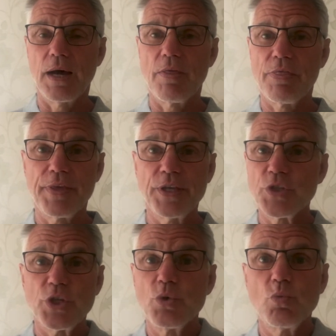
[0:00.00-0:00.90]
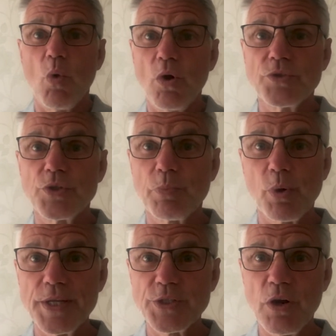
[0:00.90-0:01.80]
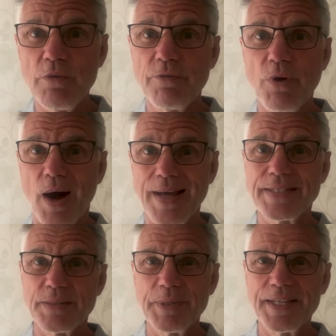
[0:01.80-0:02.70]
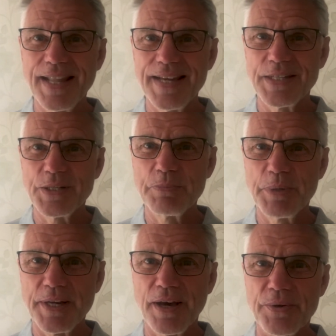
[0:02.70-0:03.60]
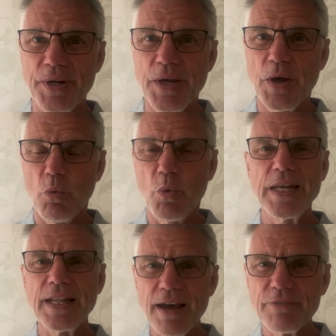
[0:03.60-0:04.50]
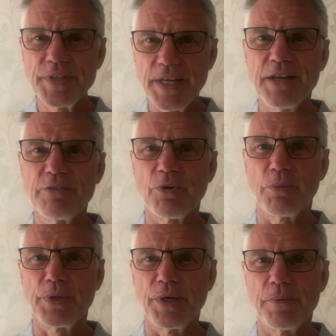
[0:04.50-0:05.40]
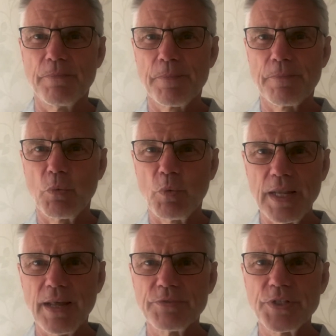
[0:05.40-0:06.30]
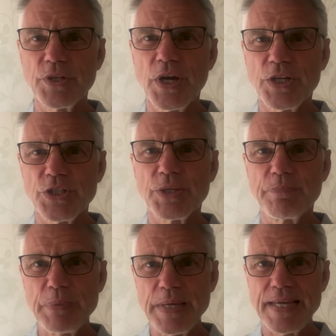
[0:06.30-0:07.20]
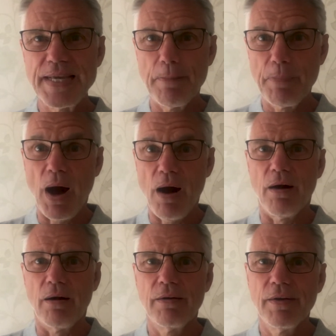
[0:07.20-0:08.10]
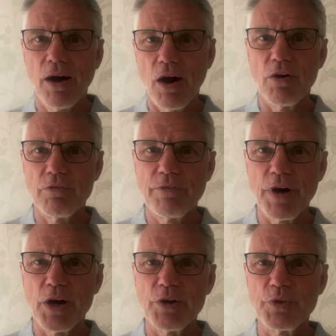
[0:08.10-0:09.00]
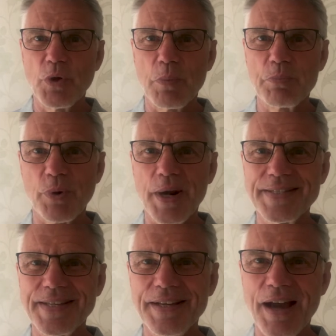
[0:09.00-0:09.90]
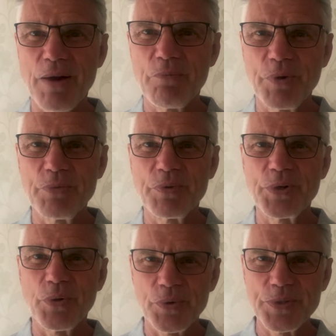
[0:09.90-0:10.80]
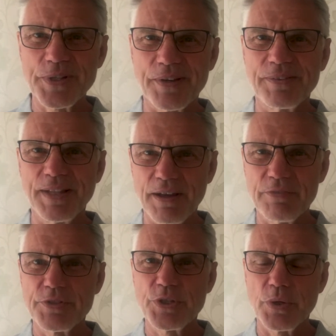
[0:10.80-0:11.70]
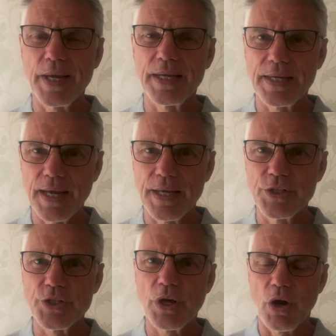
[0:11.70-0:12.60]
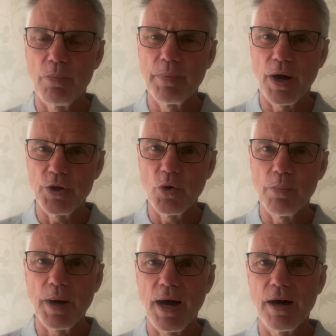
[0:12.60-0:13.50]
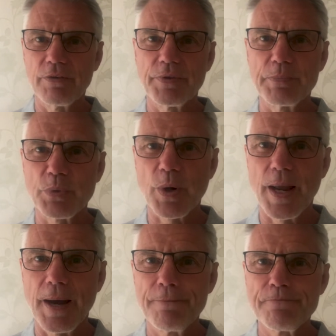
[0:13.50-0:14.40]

things that you want to praise God for and to be let it to be known, we'd love to hear from you. We'd love to be part of your praising, and we would also love to engage on your behalf in prayer.